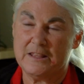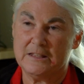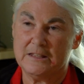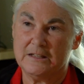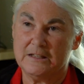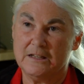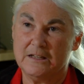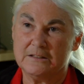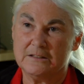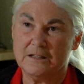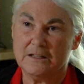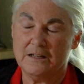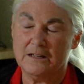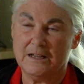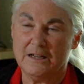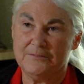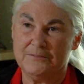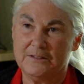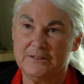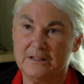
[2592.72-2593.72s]
than
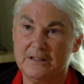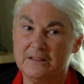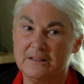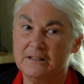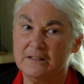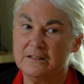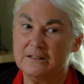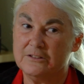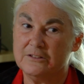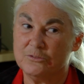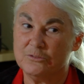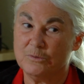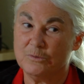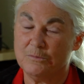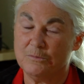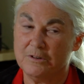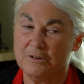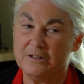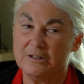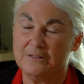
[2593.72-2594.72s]
anti-life, and I think this is what
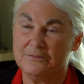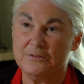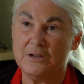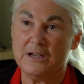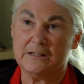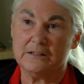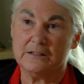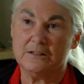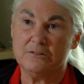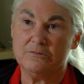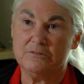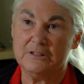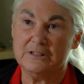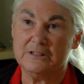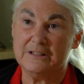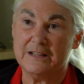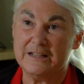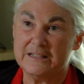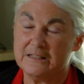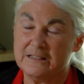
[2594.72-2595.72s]
we're going to finally
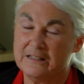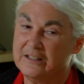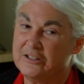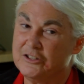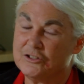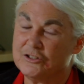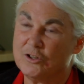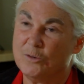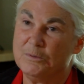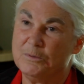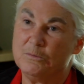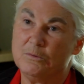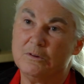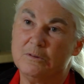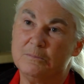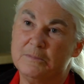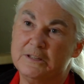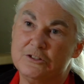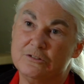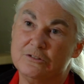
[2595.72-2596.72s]
realize, and I just hope it
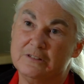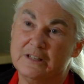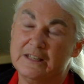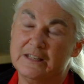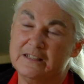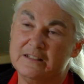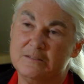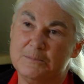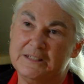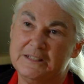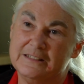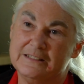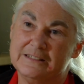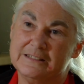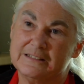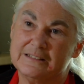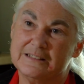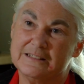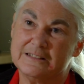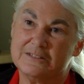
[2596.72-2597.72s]
won't be too late,
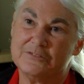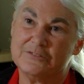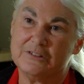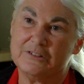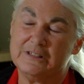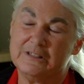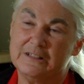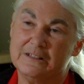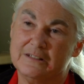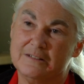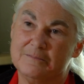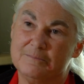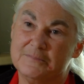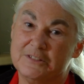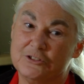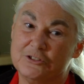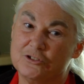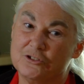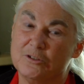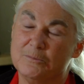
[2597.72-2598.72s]
because it's very
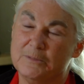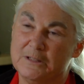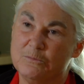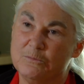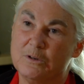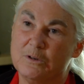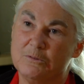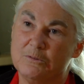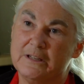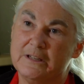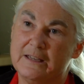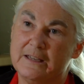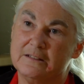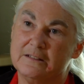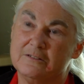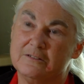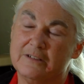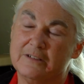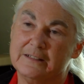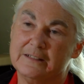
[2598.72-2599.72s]
disturbing where we're headed
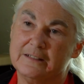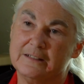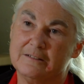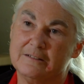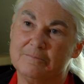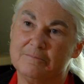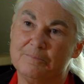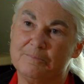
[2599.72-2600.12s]
right now.